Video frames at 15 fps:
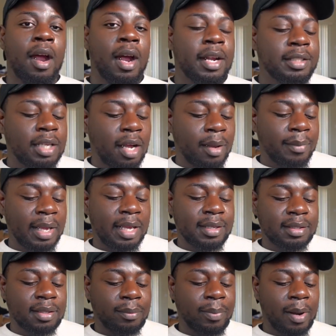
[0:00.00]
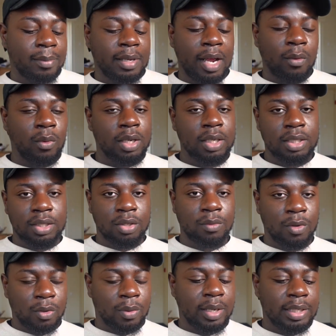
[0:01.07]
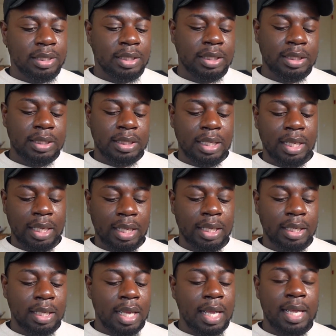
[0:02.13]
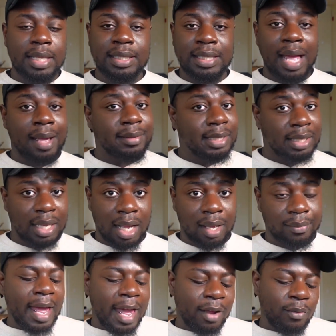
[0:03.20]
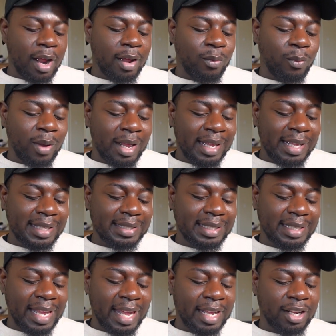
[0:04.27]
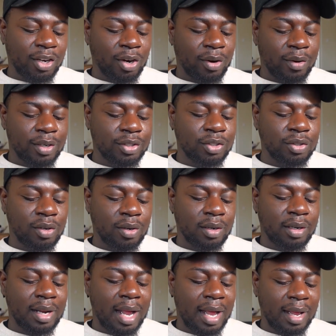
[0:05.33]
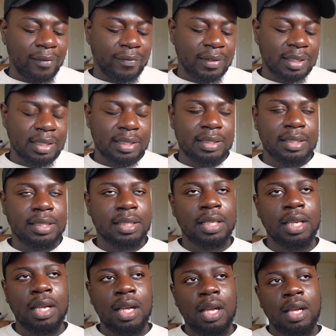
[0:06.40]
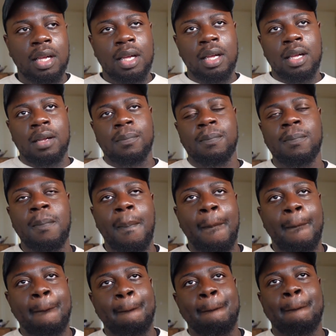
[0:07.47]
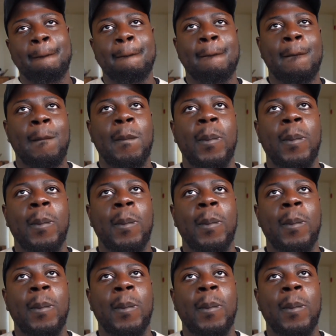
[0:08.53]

All right, y'all, I'm gonna answer probably like one or two more questions and it's time to go. Hey Ryan, what is it that encourages your confidence? Hmm.